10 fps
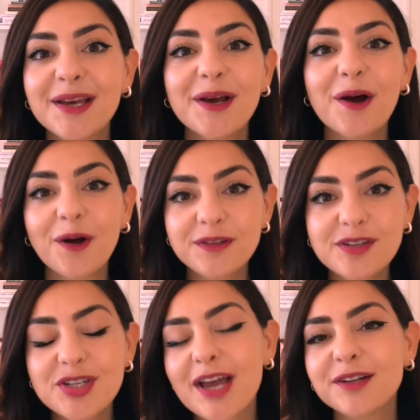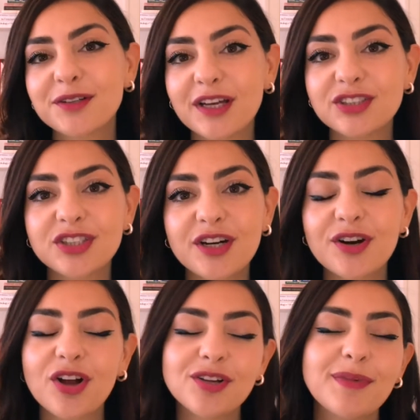On this channel, I share
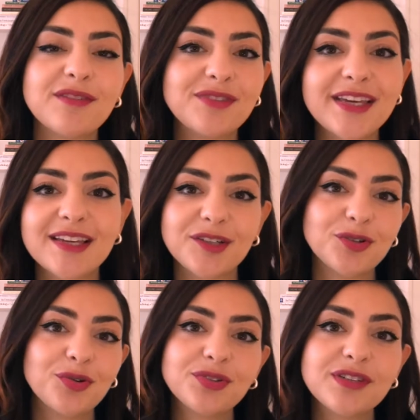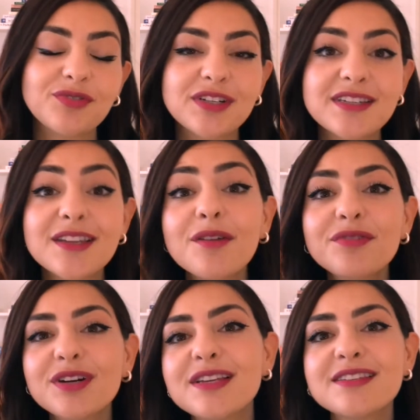all of my vegan and cruelty-free
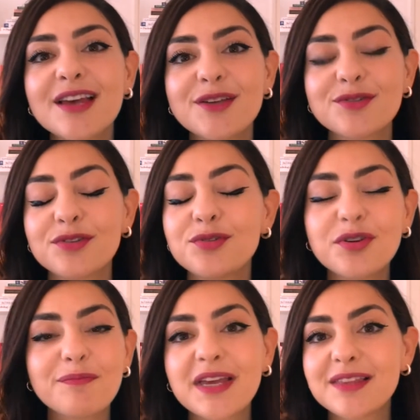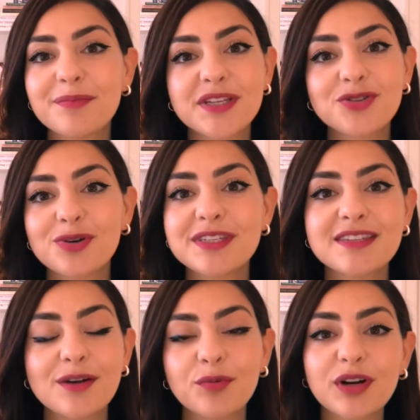discoveries so that you can make the best choices
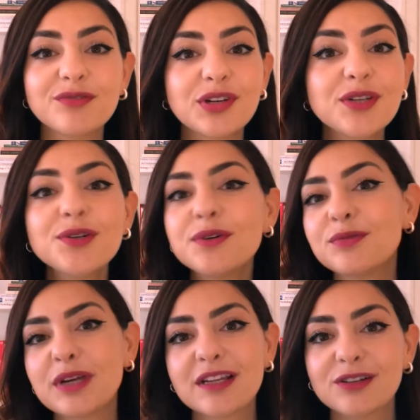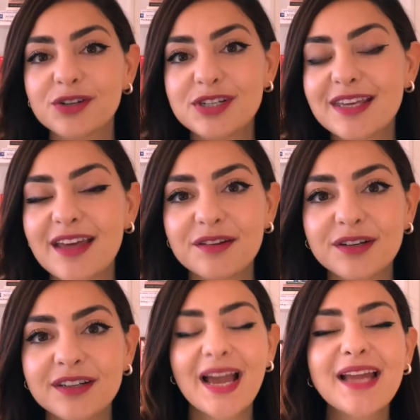that work for you and we can learn together.
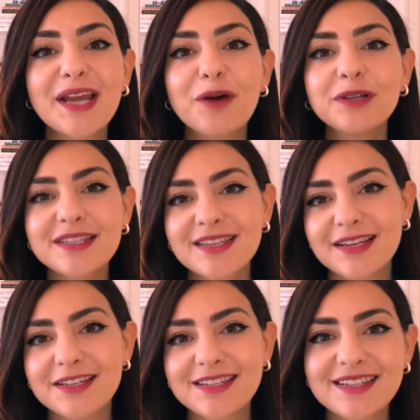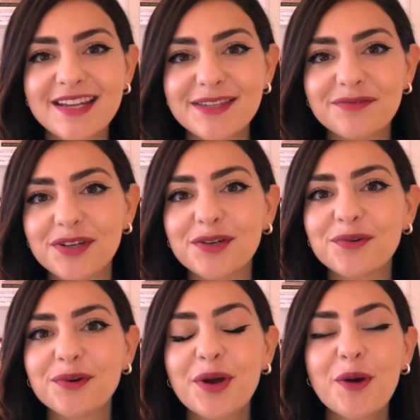And now let's get into today's video.
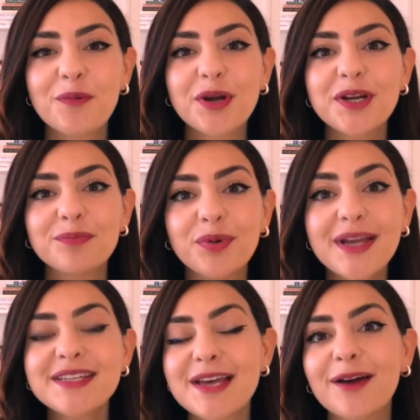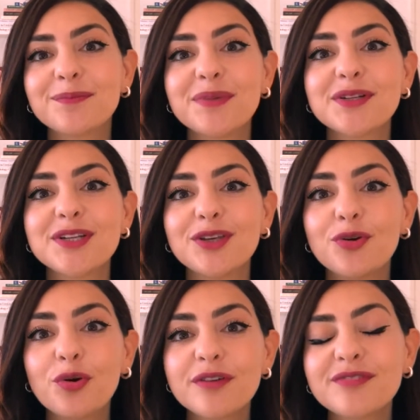We're going to break down building
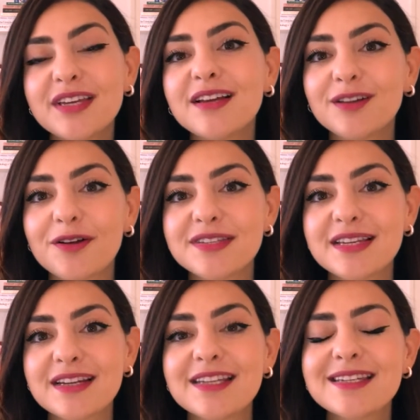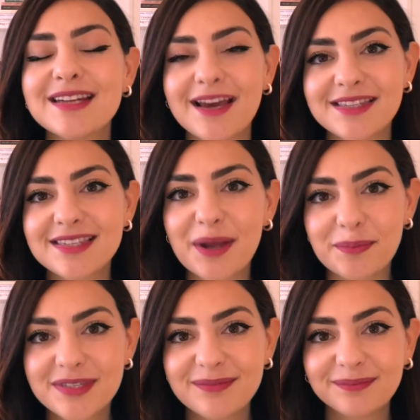your vegan closet into 9 steps.